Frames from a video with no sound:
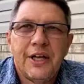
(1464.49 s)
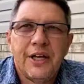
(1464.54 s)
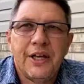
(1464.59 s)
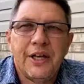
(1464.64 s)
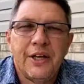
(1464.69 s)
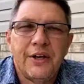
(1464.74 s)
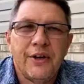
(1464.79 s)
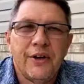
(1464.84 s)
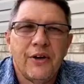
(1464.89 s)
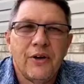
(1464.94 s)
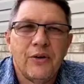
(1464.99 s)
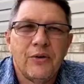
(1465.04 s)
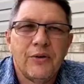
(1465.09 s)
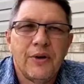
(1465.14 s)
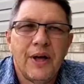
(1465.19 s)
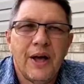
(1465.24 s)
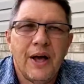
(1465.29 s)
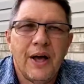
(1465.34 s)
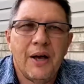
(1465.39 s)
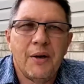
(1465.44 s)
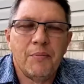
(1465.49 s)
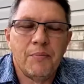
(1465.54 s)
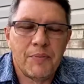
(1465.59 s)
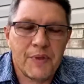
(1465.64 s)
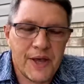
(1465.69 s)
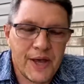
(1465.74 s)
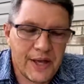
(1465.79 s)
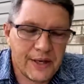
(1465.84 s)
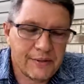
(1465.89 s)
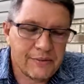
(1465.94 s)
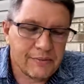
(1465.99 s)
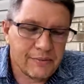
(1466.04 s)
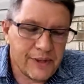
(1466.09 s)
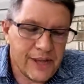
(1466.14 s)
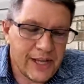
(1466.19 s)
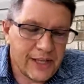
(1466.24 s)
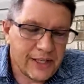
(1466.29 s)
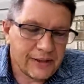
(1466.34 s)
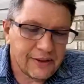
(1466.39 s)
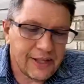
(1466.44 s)
you know, that
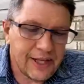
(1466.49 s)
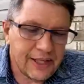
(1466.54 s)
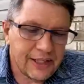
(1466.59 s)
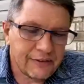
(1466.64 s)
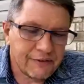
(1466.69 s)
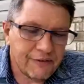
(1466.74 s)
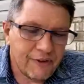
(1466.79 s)
they can